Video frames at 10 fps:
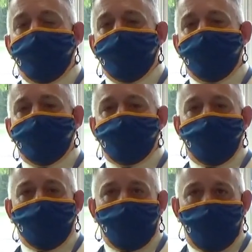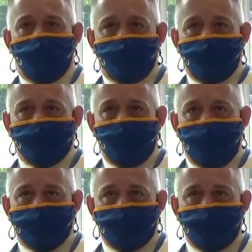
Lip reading: We are exploring all different options,